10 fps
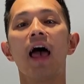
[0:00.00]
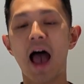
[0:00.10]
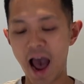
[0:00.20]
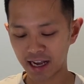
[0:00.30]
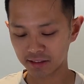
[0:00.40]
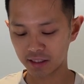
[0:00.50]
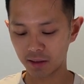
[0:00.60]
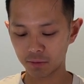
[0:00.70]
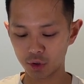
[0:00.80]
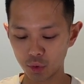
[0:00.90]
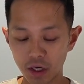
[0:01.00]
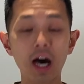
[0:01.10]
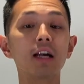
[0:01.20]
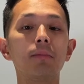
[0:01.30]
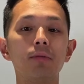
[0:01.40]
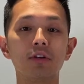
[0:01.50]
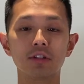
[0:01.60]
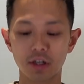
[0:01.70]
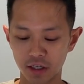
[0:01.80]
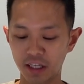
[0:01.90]
ask them to cut up your
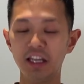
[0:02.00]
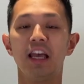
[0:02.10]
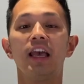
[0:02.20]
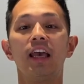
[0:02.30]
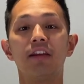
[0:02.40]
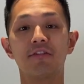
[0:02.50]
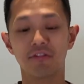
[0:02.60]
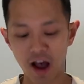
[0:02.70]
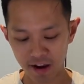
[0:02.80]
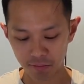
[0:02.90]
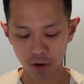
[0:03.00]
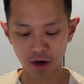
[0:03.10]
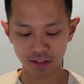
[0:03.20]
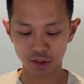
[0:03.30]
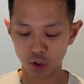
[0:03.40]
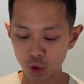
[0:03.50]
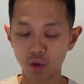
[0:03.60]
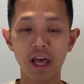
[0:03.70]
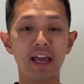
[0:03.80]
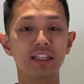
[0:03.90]
turkey in 5 parts, 2
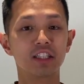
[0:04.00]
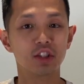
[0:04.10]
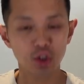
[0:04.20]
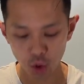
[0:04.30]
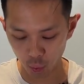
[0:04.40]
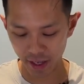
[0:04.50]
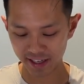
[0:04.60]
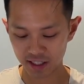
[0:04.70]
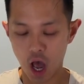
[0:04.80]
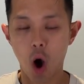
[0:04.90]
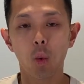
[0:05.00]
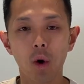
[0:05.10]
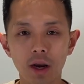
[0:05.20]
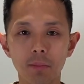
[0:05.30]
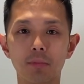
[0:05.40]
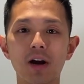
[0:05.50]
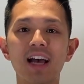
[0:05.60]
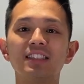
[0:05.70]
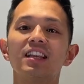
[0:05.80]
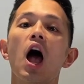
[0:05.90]
legs, 2 wings, 1
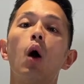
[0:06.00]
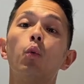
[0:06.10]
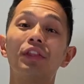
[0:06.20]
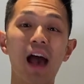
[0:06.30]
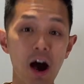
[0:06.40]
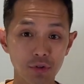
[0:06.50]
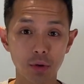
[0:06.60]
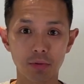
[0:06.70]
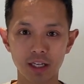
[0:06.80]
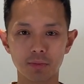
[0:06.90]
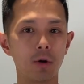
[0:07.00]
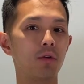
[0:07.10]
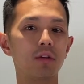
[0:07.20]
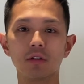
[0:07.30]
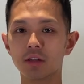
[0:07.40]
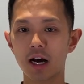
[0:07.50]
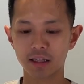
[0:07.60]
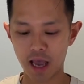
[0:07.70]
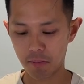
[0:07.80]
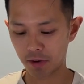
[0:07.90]
breast without the breastbone. They'll
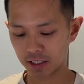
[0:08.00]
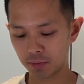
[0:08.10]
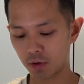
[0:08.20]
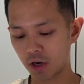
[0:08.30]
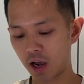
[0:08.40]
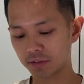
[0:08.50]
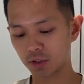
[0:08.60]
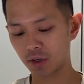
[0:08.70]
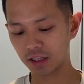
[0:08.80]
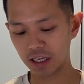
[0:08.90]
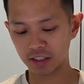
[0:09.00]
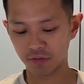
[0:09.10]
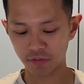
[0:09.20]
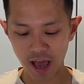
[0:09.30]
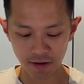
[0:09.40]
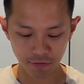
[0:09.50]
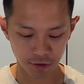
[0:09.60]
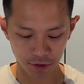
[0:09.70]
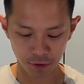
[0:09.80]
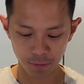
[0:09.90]
knock that breastbone off so it lays flat
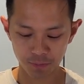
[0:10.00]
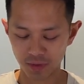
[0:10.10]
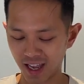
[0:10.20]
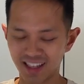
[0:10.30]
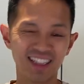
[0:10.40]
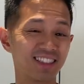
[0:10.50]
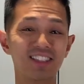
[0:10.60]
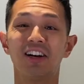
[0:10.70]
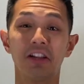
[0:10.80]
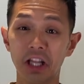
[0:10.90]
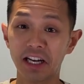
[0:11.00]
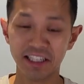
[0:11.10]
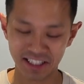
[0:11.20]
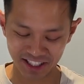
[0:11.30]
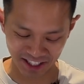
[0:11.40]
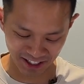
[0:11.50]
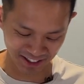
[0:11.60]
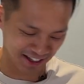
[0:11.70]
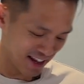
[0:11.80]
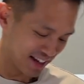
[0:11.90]
for you, and that's a lot
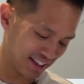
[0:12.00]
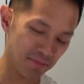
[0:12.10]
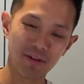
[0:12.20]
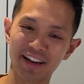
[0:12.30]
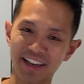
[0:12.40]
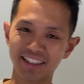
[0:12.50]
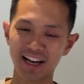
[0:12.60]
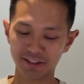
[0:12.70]
easier than breaking it down